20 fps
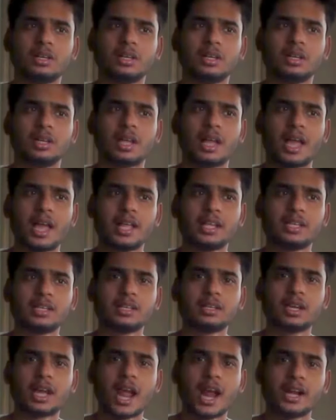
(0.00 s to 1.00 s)
And
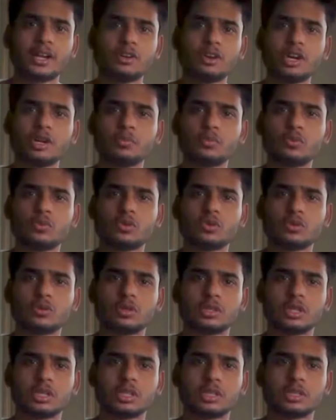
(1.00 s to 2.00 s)
the Android
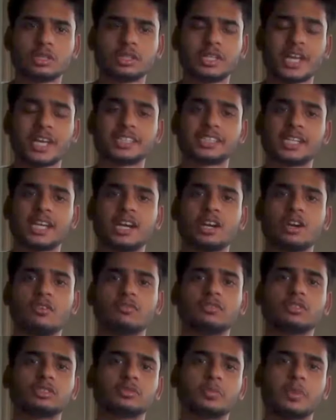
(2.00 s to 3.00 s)
bootloader takes care of
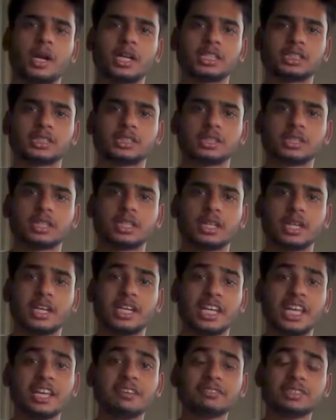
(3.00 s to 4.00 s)
those partitions.
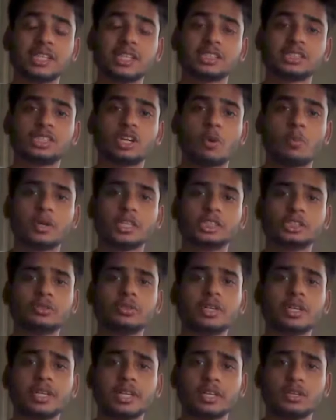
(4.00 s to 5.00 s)
It gives us the
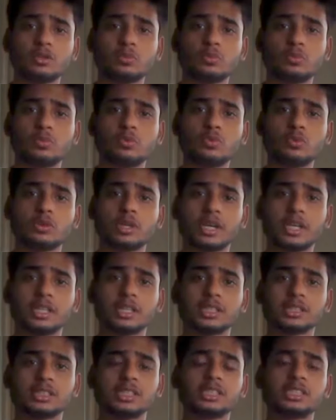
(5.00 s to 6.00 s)
opportunity to boot in
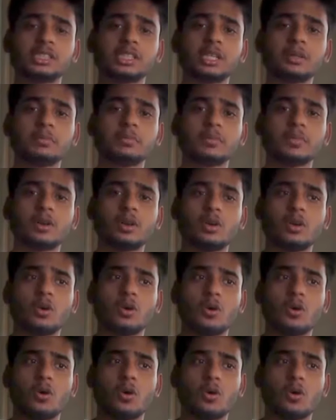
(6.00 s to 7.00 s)
the system
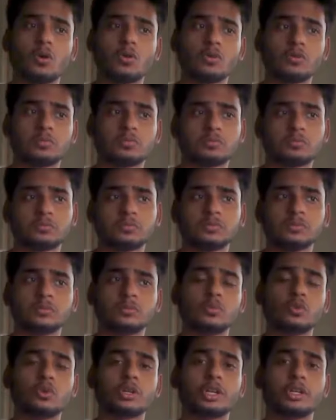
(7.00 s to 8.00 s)
or
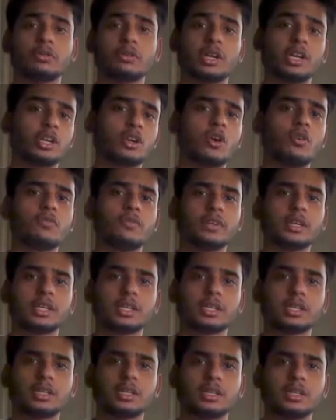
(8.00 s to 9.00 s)
boot into a recovery.
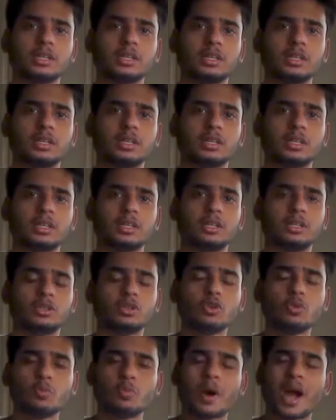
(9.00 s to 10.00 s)

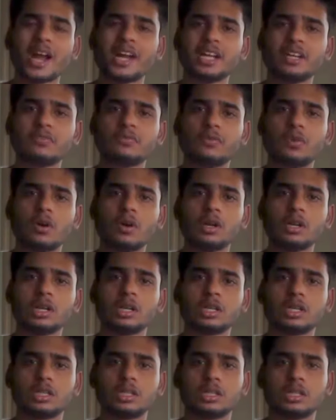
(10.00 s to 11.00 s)
Though by default,
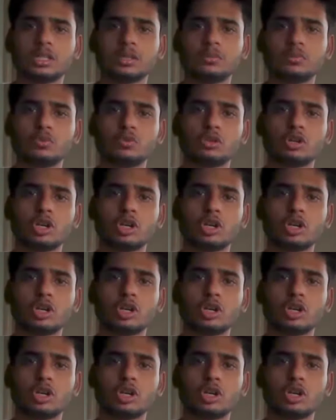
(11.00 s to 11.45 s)
the bootloader